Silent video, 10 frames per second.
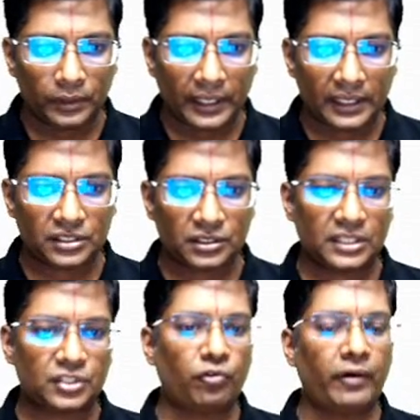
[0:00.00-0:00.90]
NH3
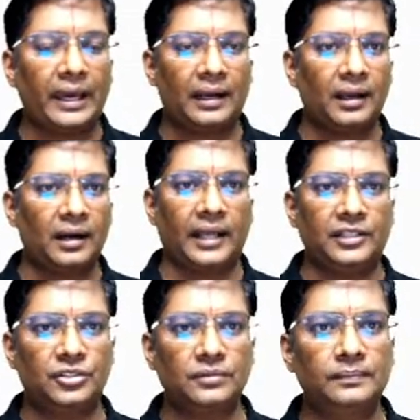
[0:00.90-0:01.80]
square, and
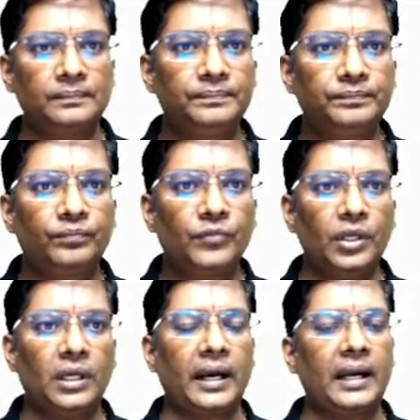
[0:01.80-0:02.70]
write.
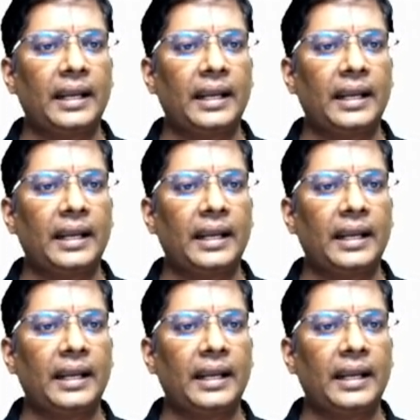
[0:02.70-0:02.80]
You can write